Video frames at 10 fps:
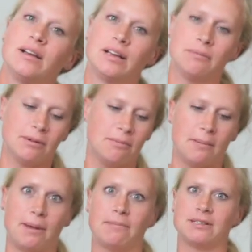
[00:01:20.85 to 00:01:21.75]
I'm gonna put
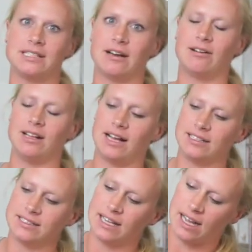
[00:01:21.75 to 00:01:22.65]
my paper towel
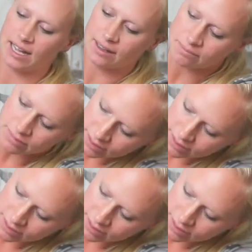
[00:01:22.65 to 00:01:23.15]
on top